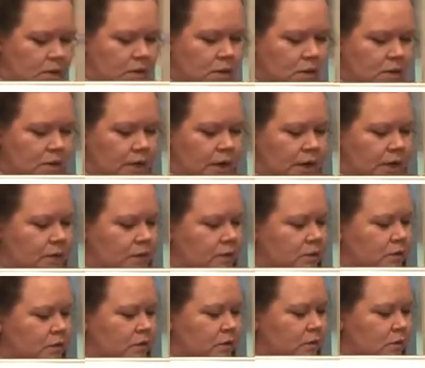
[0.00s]
okay, so
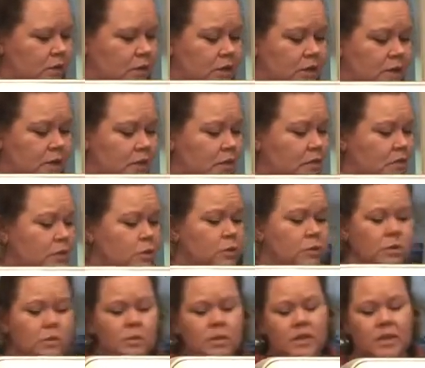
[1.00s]
the
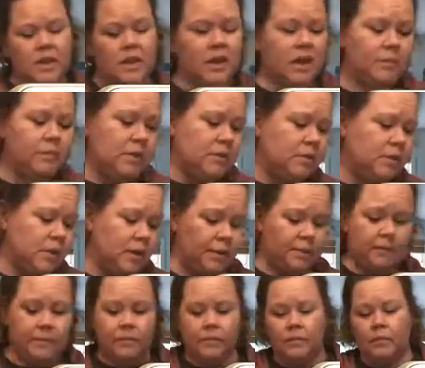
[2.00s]
tools that I'm using,
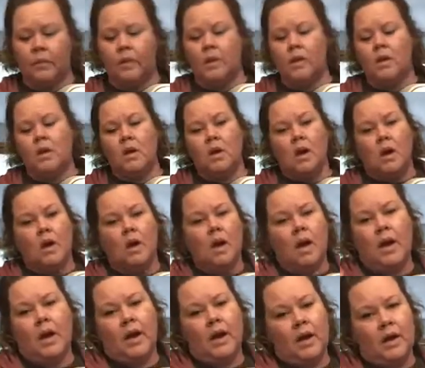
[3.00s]

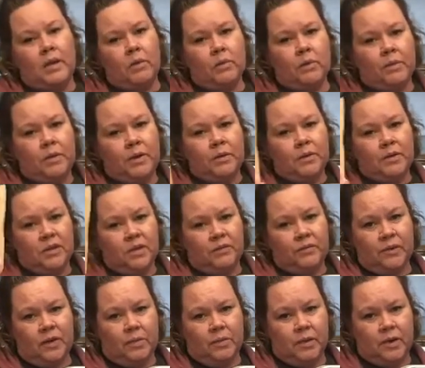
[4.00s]
I will be using a
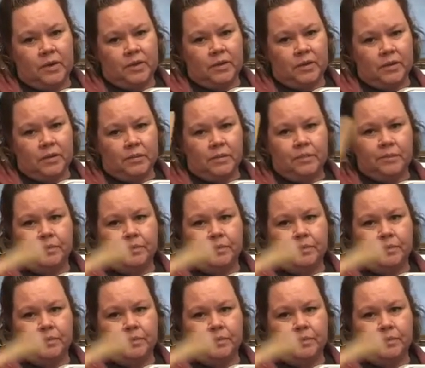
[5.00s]
finger press.